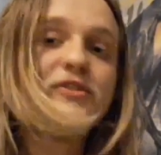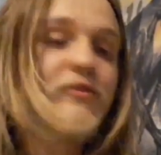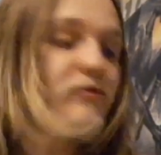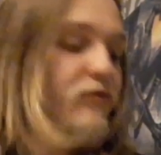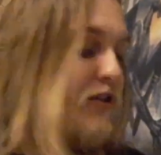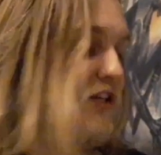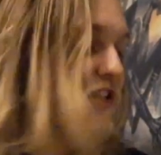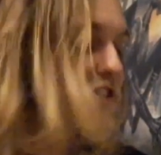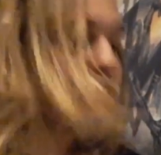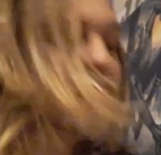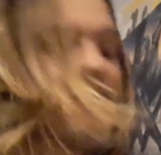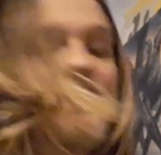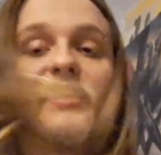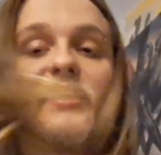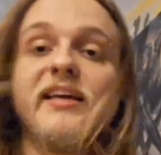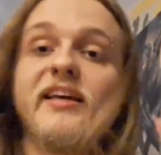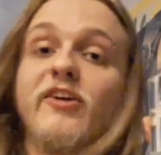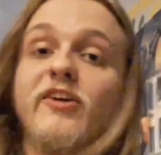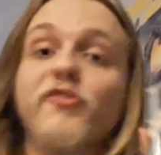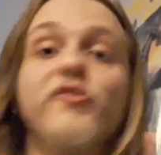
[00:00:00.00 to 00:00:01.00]
of which
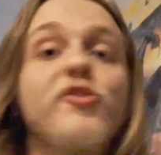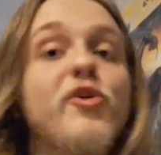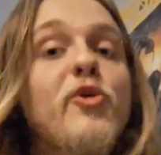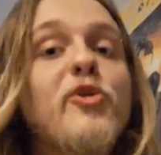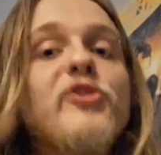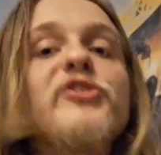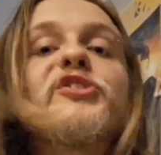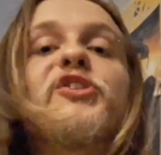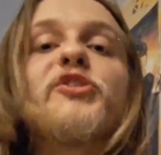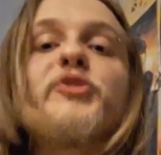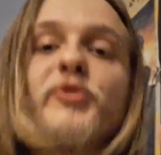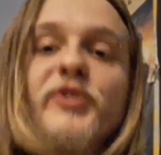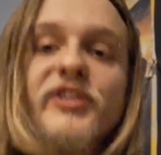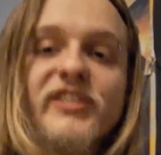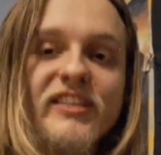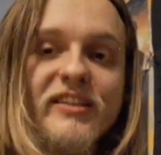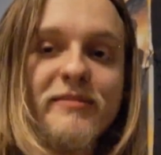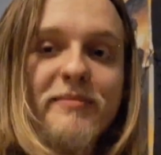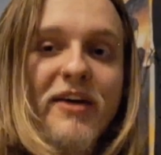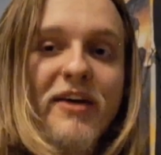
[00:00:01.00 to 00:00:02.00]
being of course
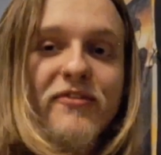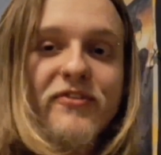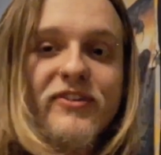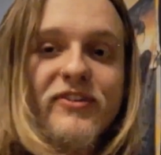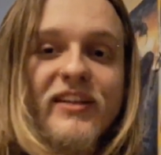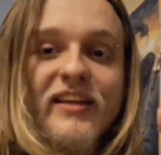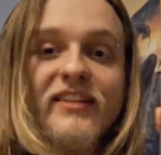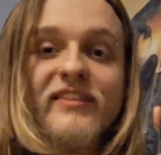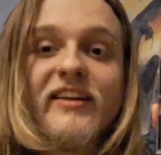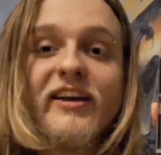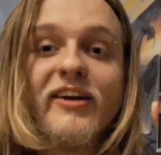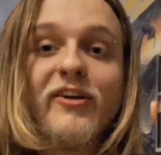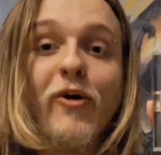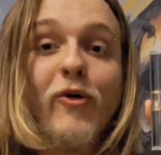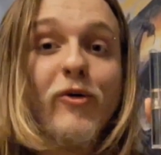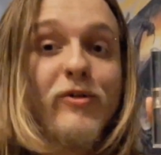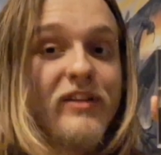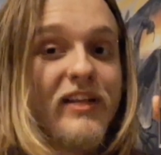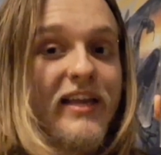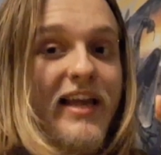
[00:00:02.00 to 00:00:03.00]
Twisted Method and their
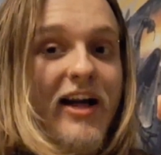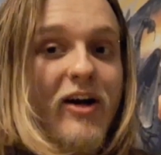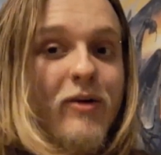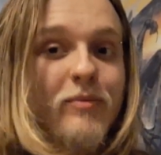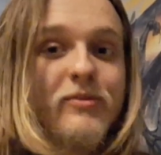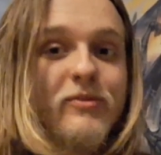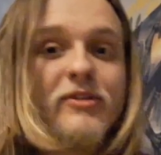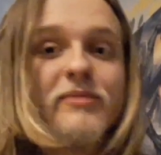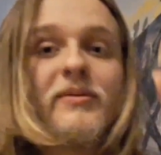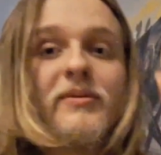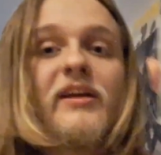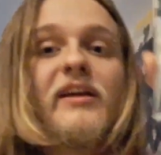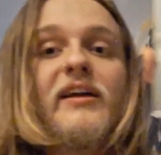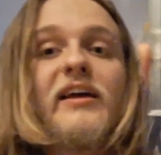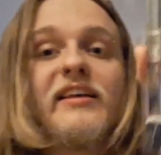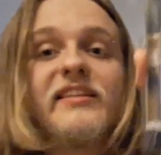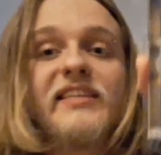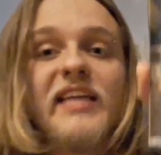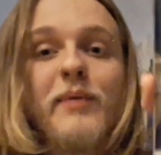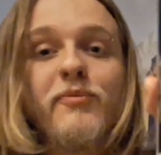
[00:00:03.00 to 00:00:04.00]
only album
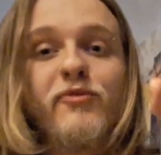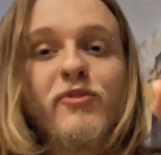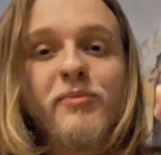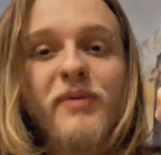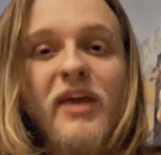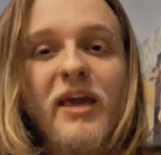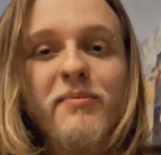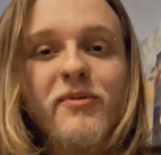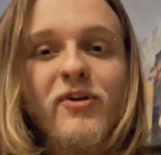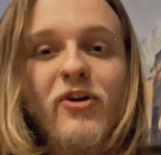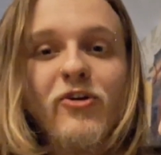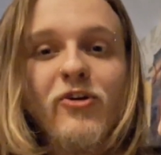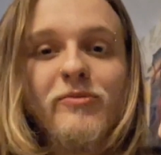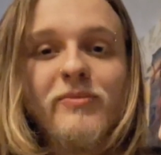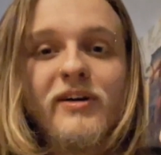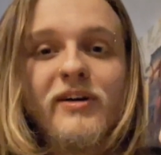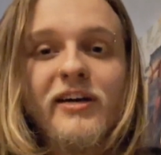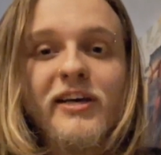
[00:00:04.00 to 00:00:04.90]
Escape from Cape Coma.